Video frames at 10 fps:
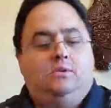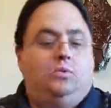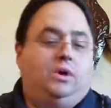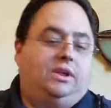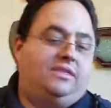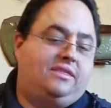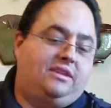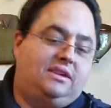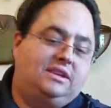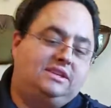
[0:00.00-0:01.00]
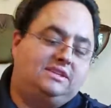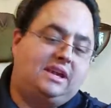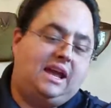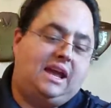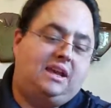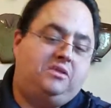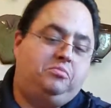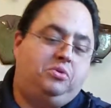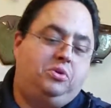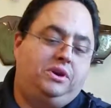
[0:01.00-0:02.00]
with his hand
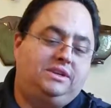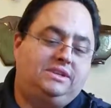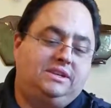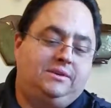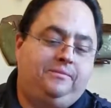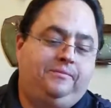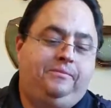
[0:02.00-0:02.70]
pointing.